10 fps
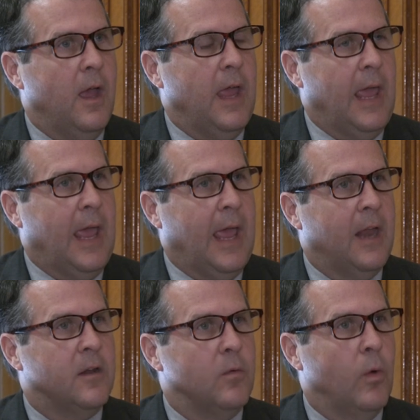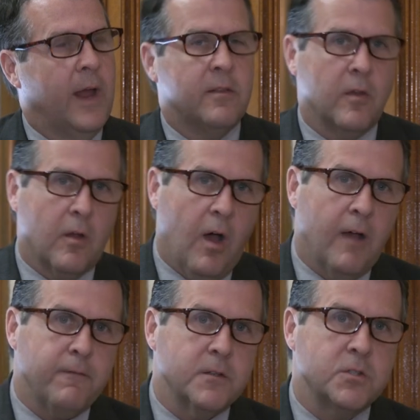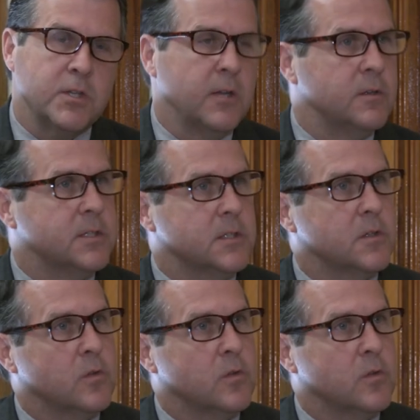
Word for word: And when I took office January 6th